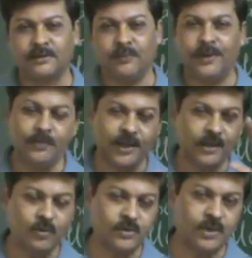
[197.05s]
When we
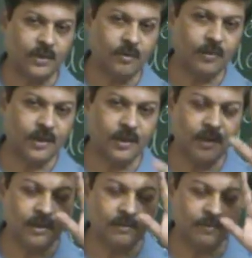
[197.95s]
are using the
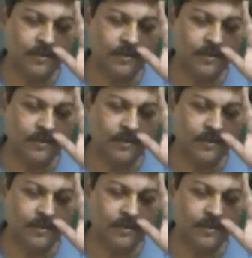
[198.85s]
word,